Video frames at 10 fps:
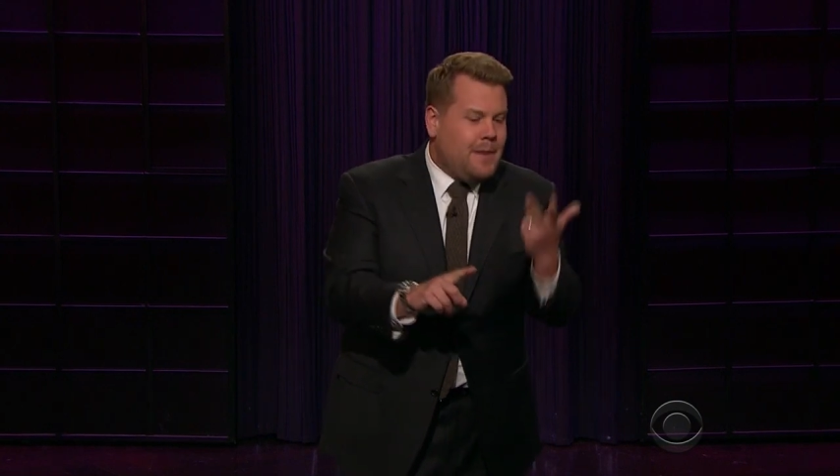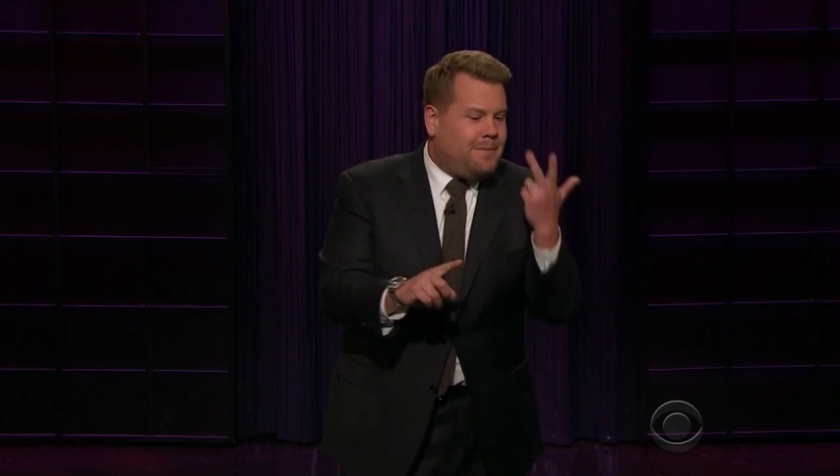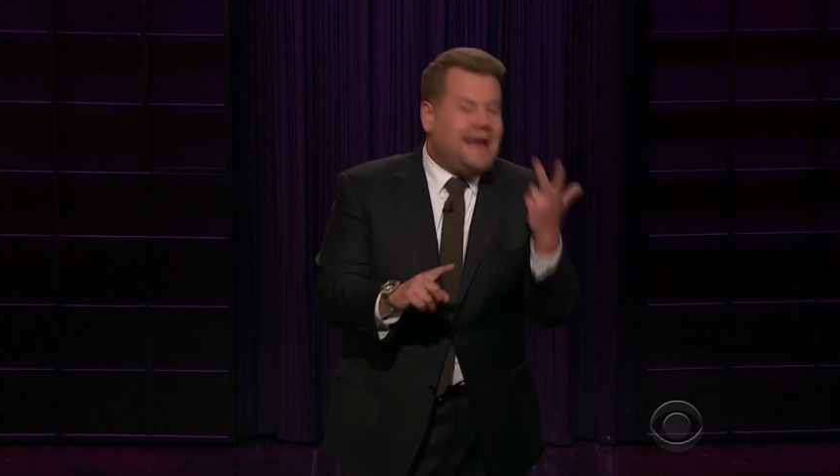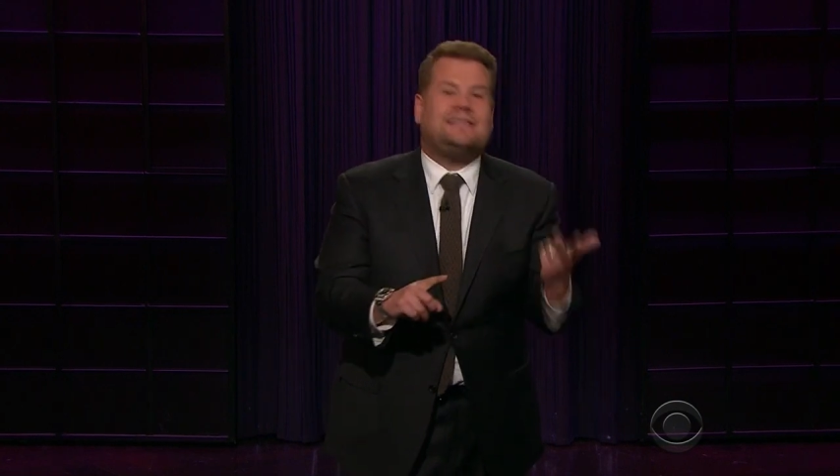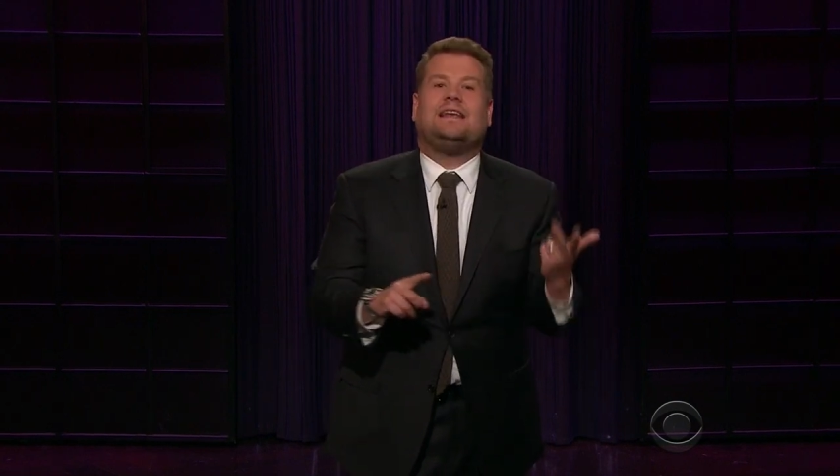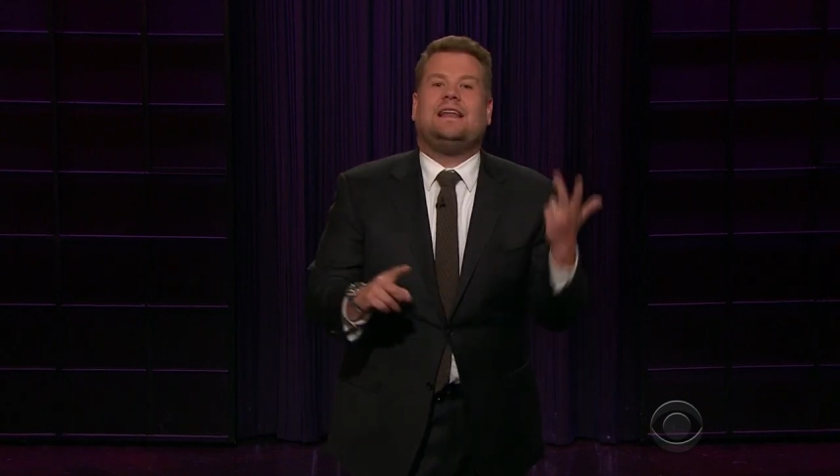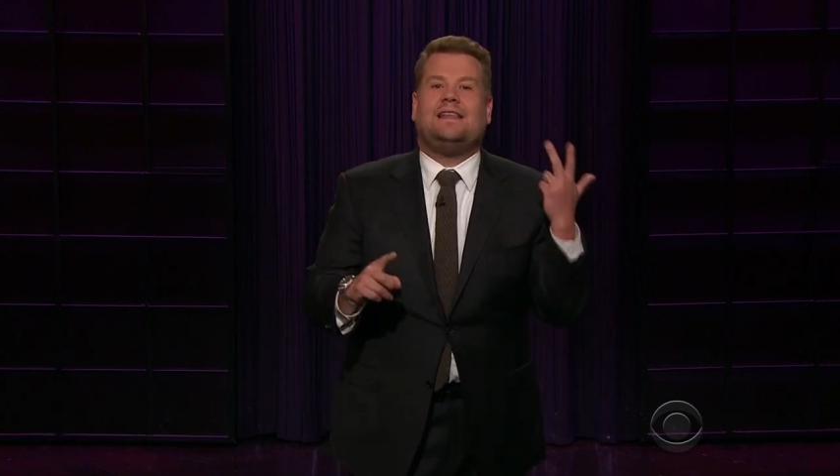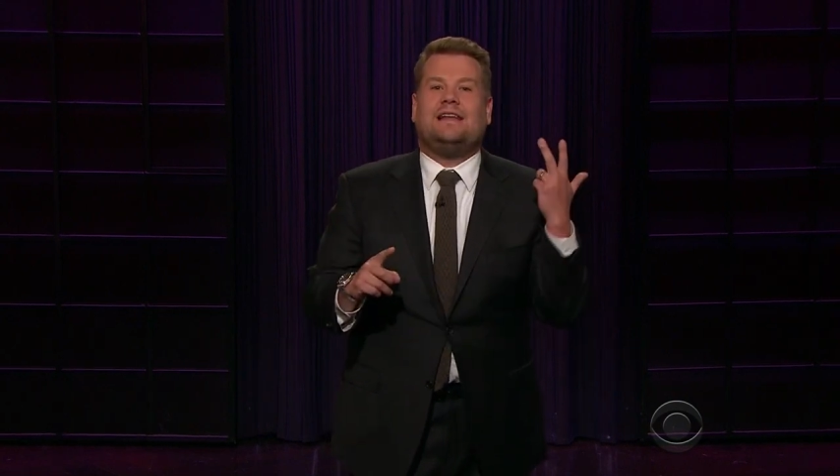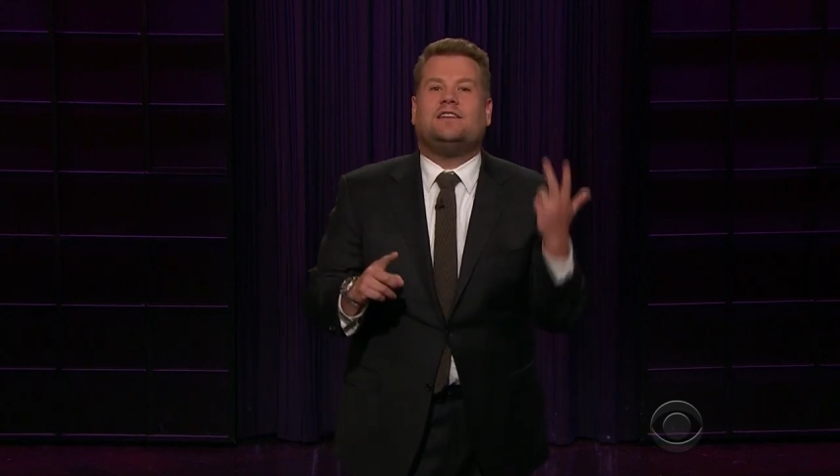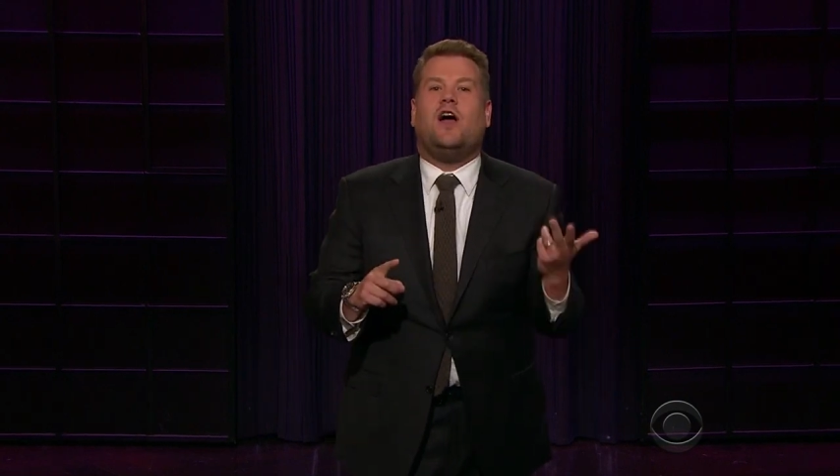Basically,
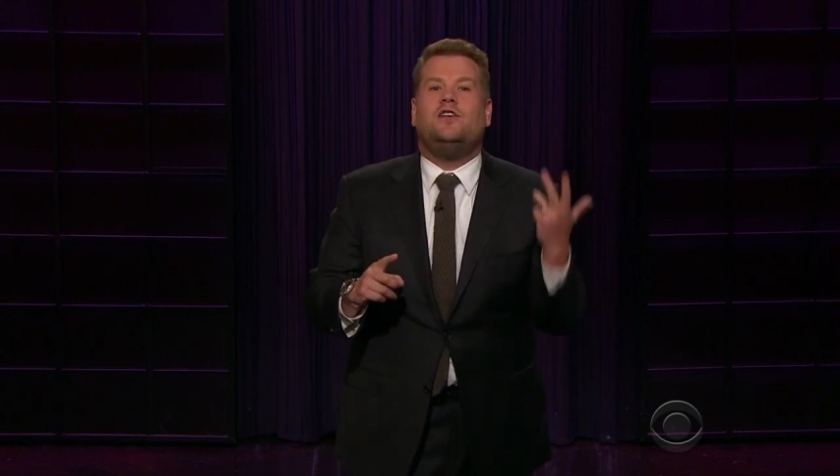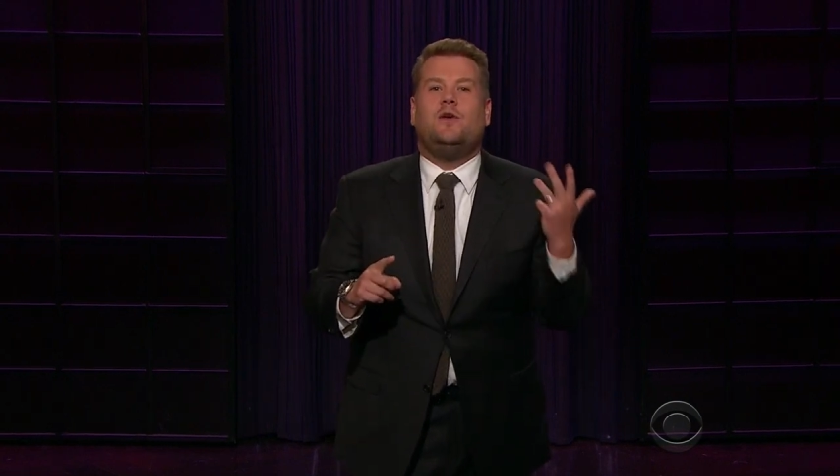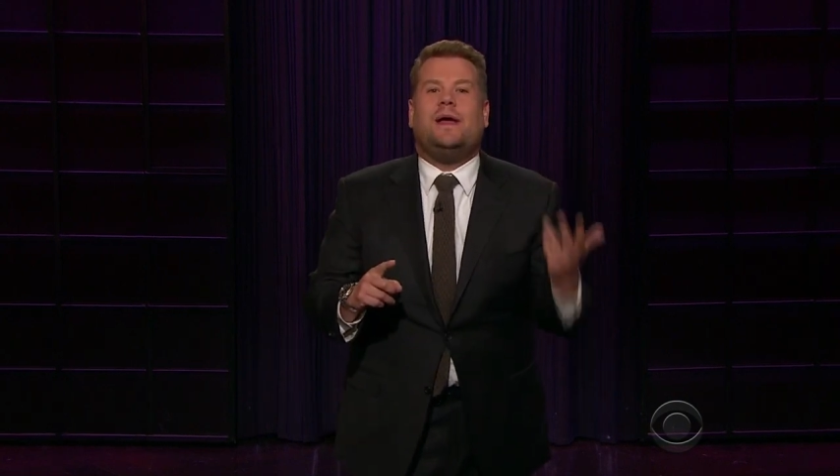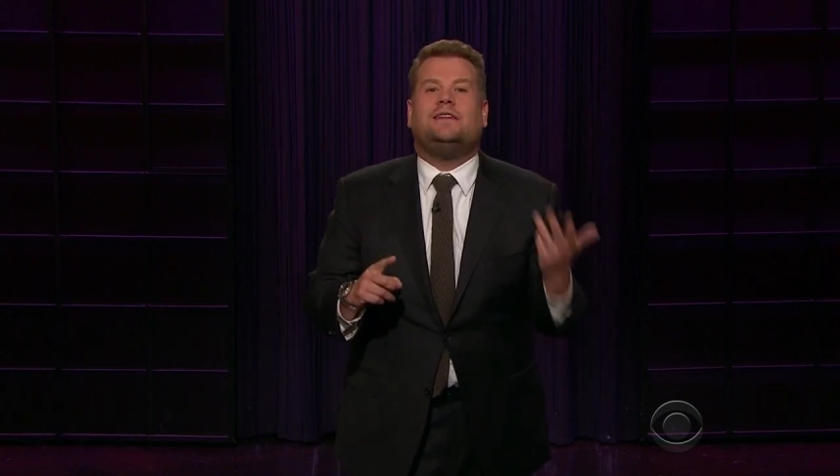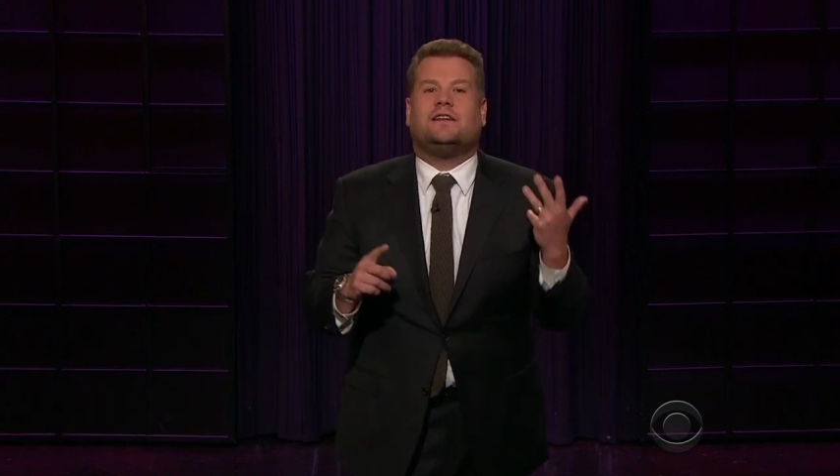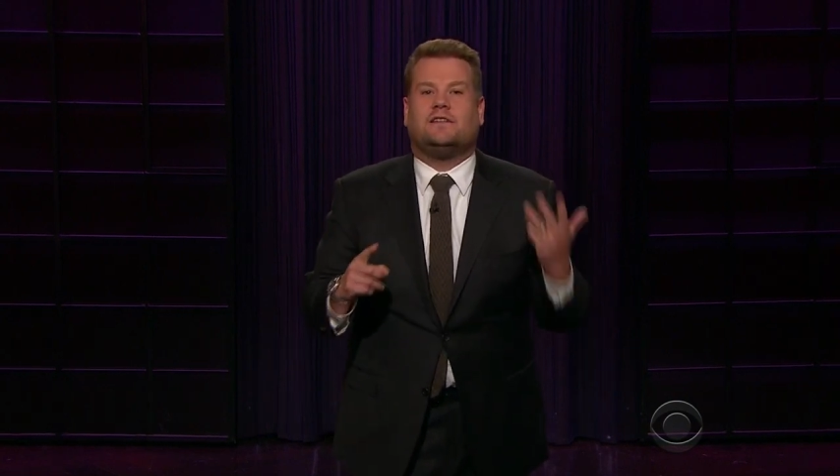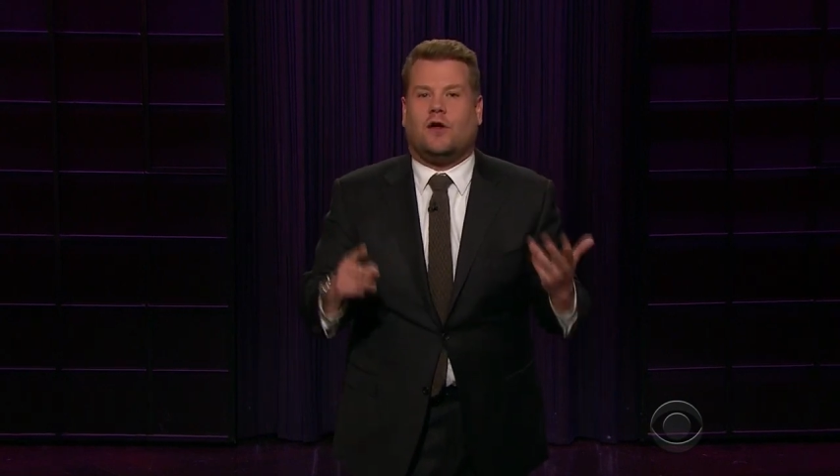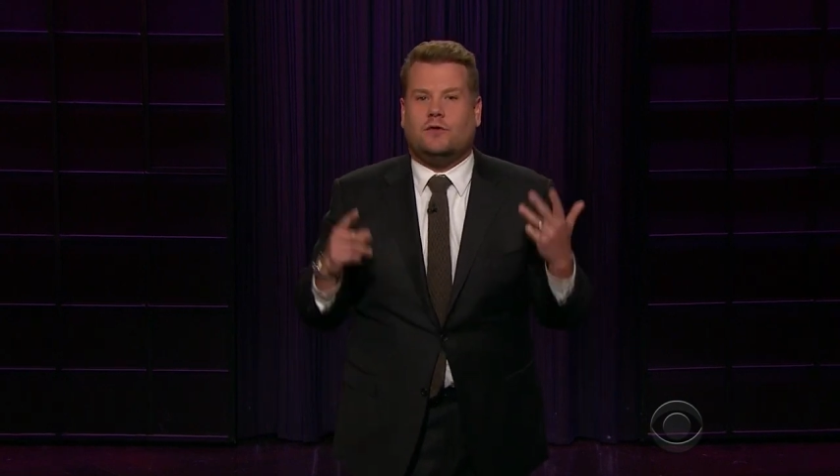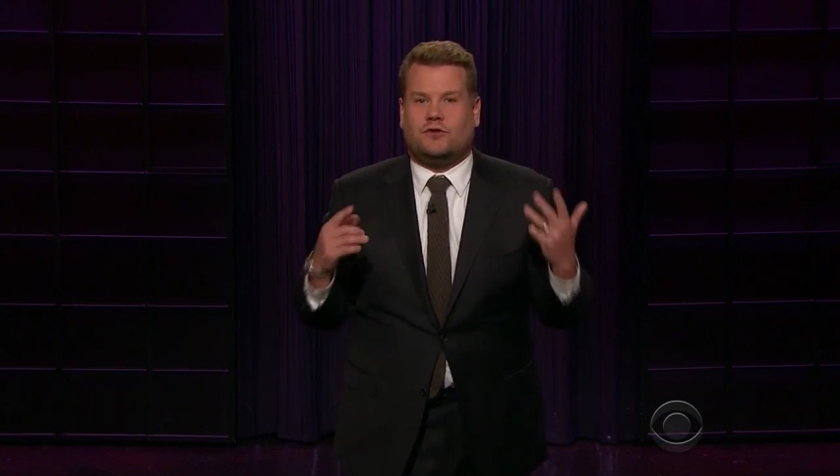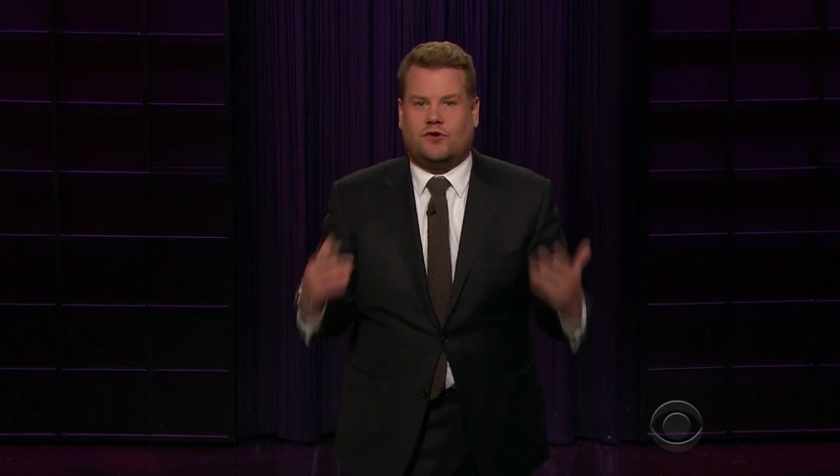they turn you into
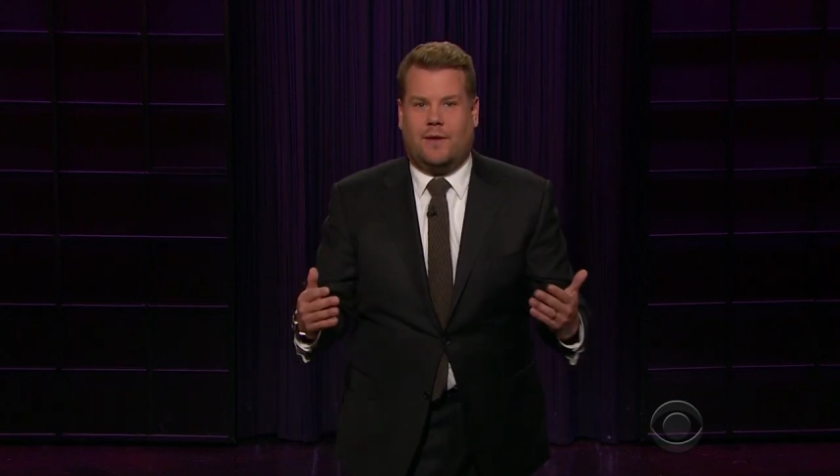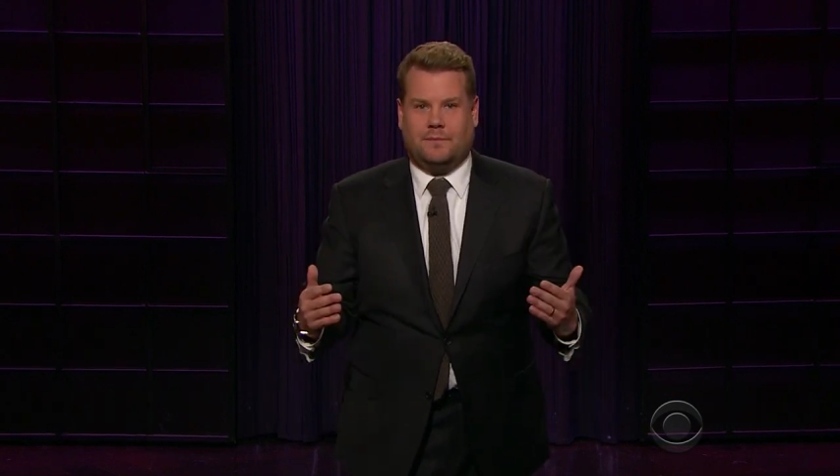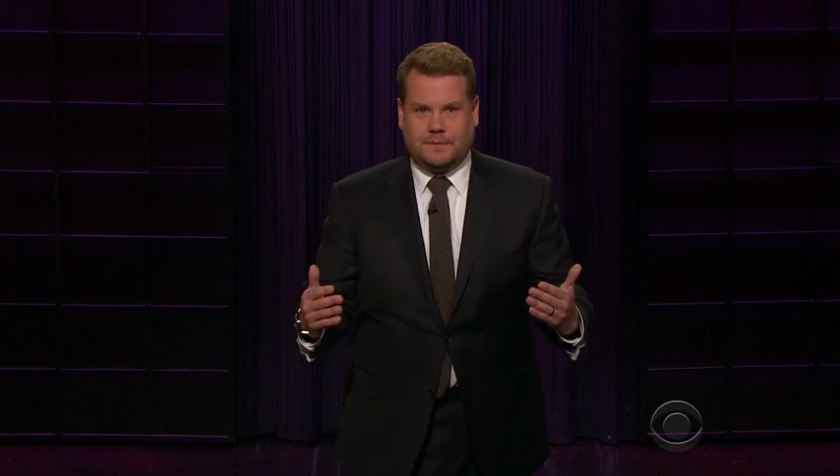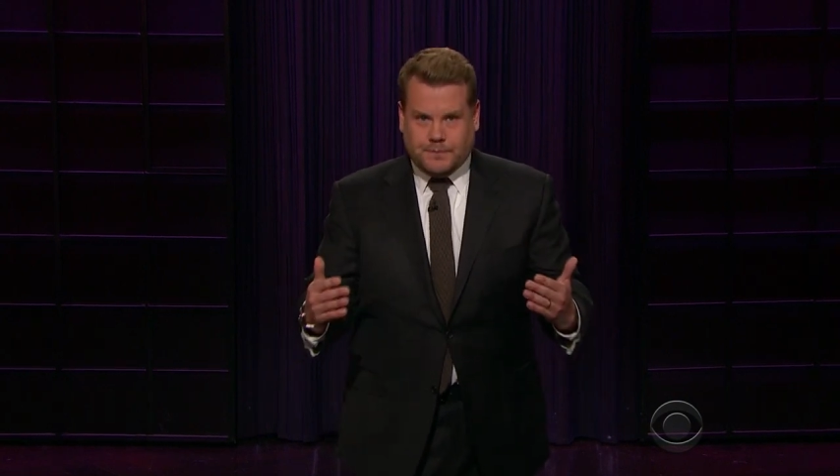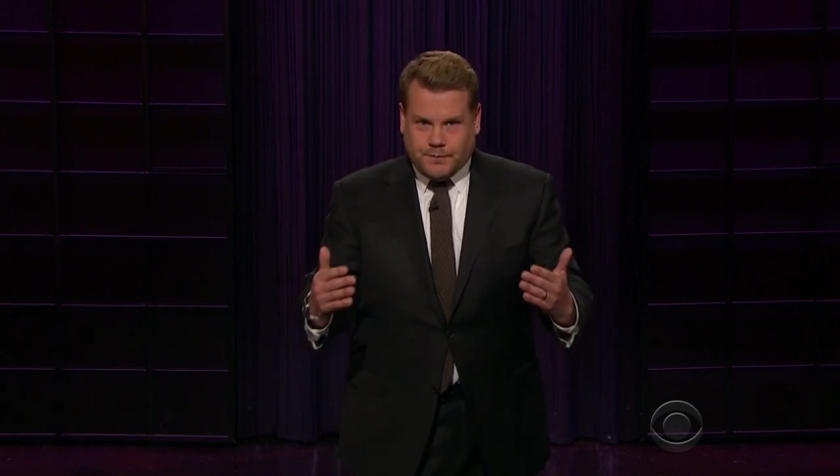Donald Trump.